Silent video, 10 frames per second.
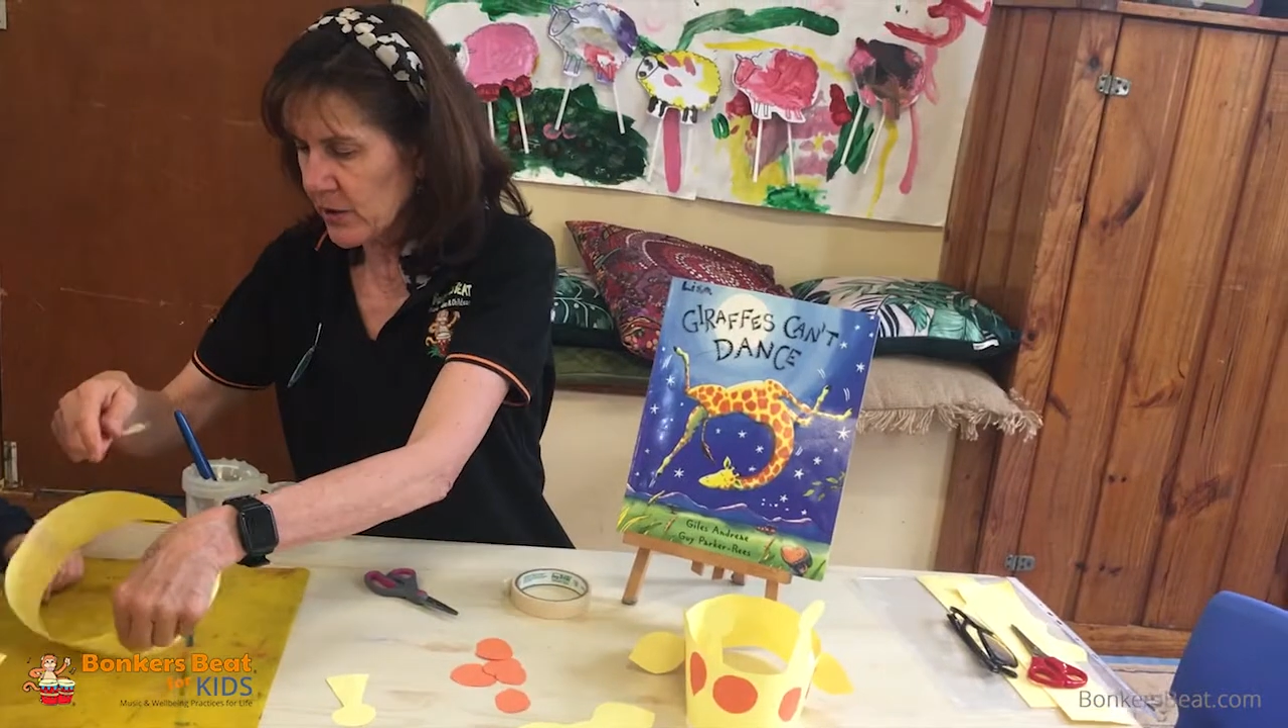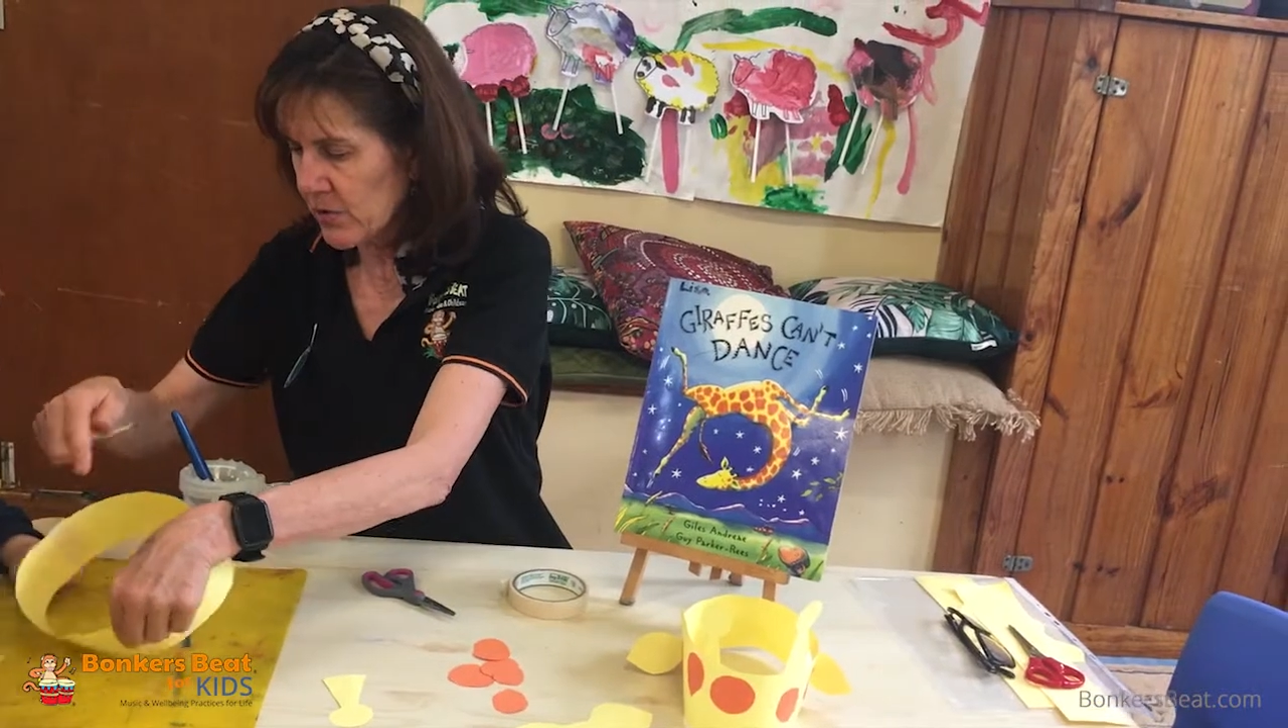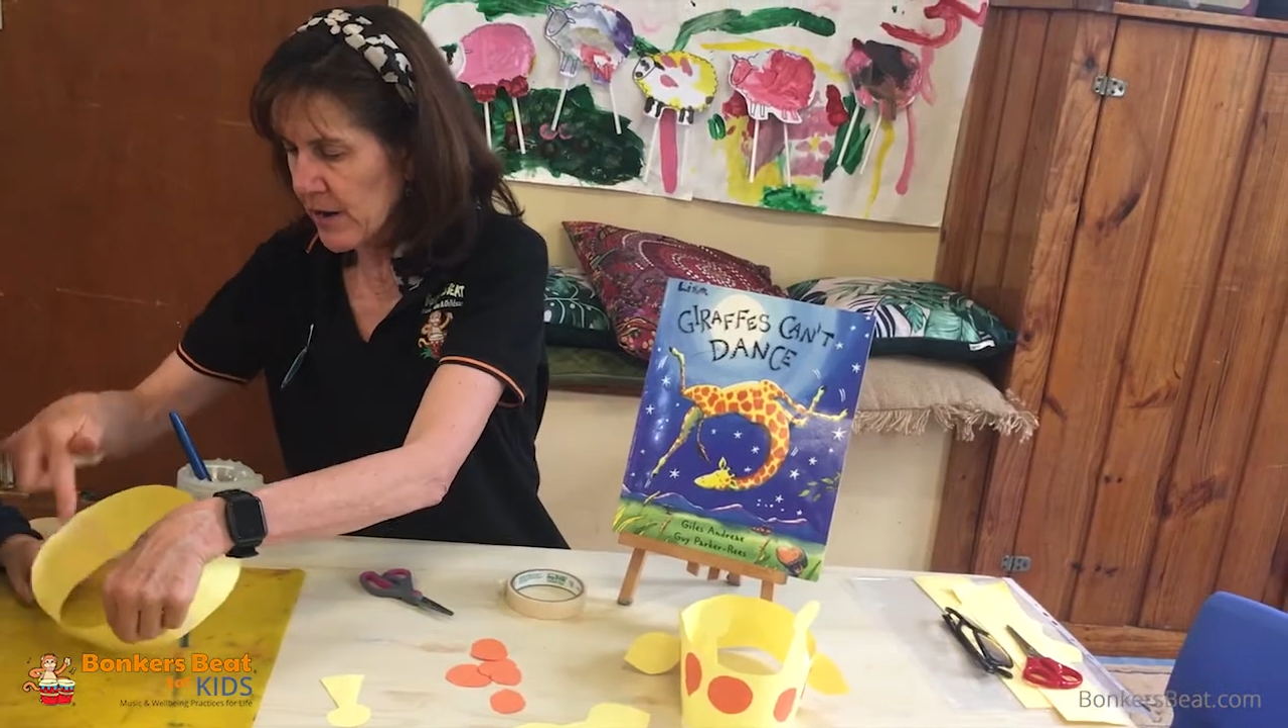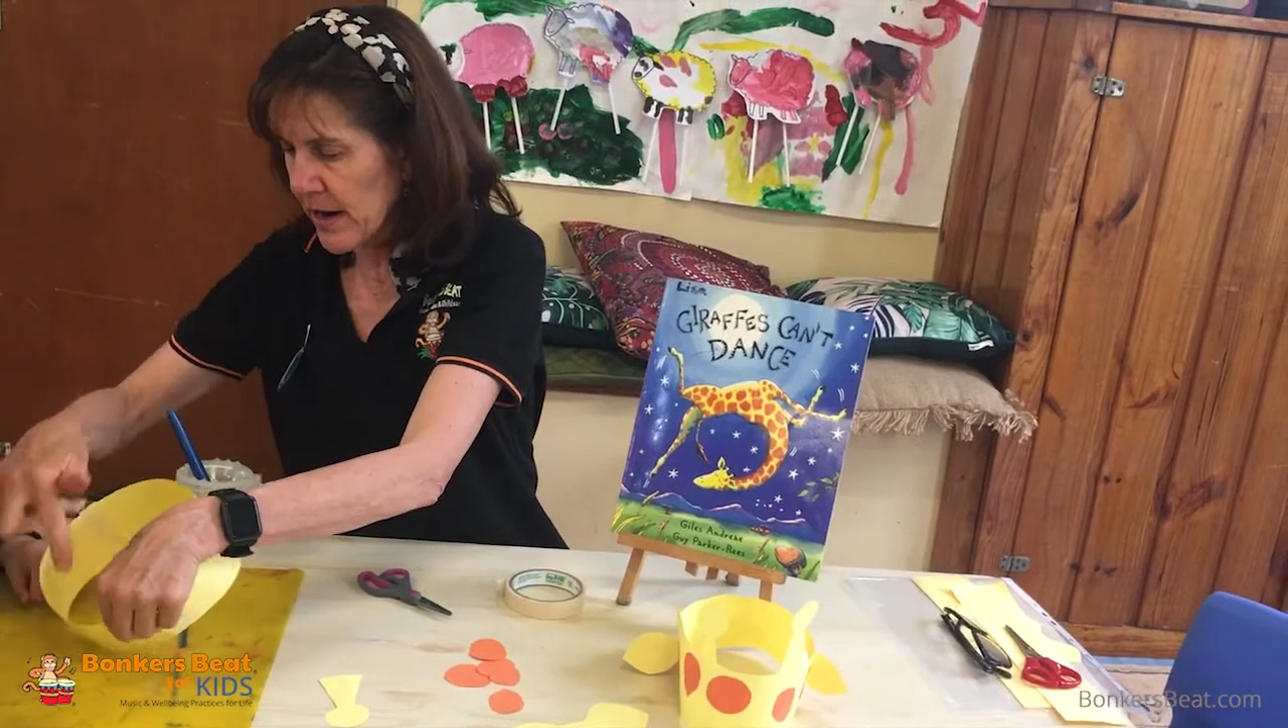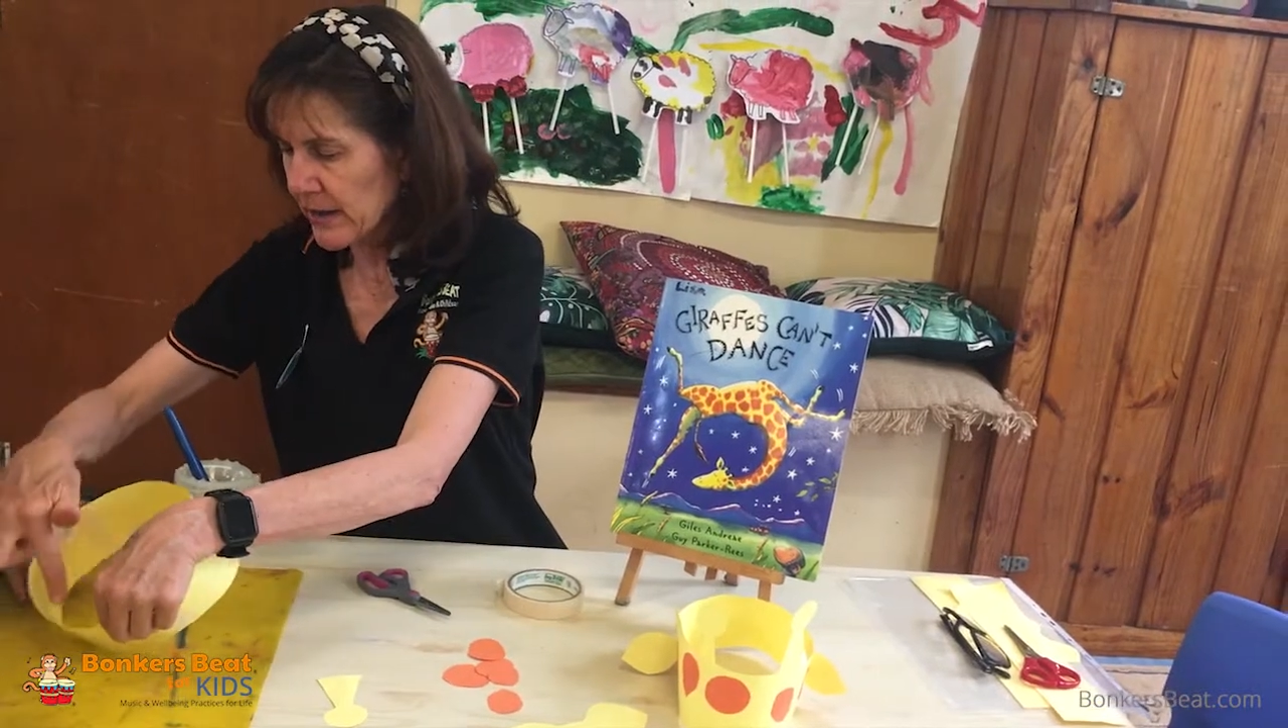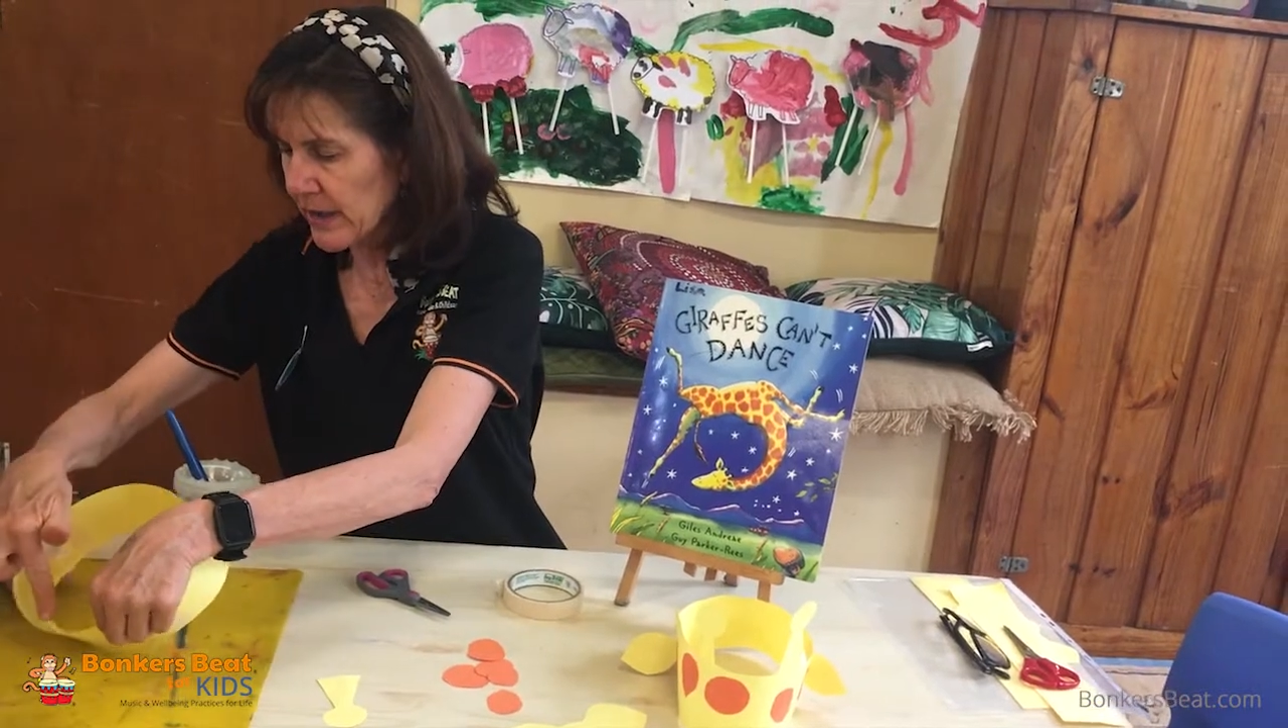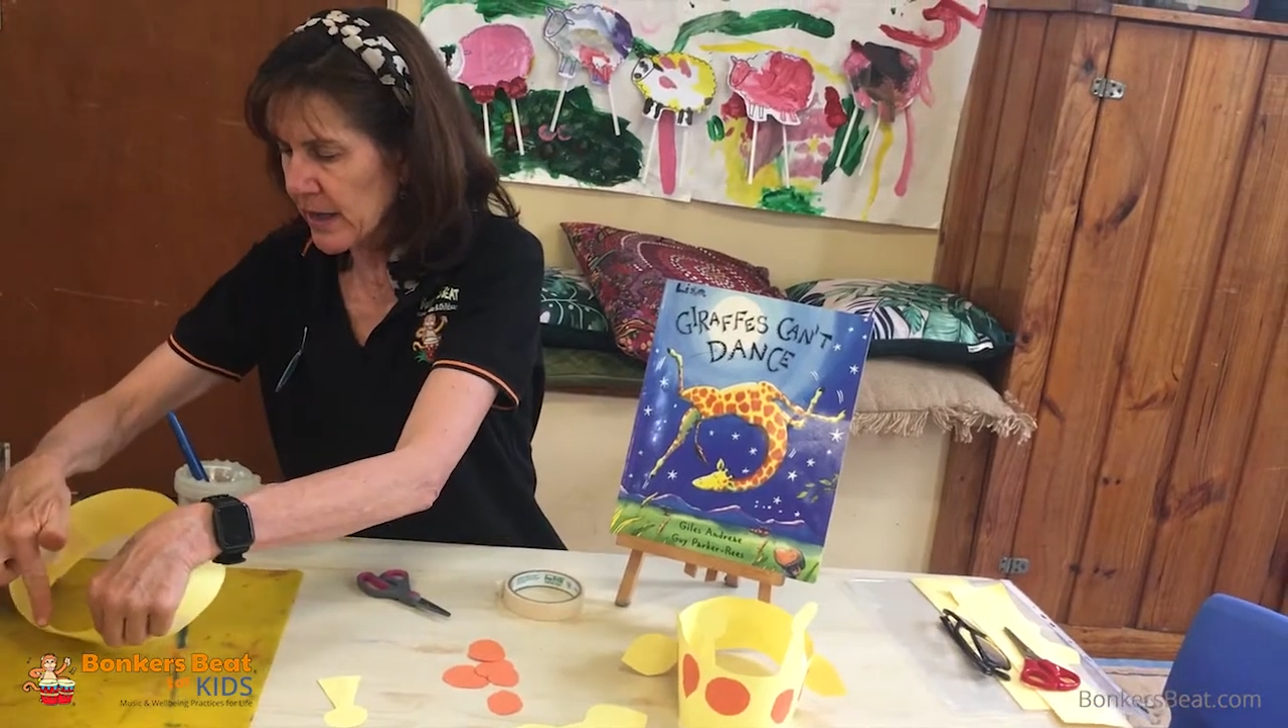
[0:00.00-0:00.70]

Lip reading: the crown,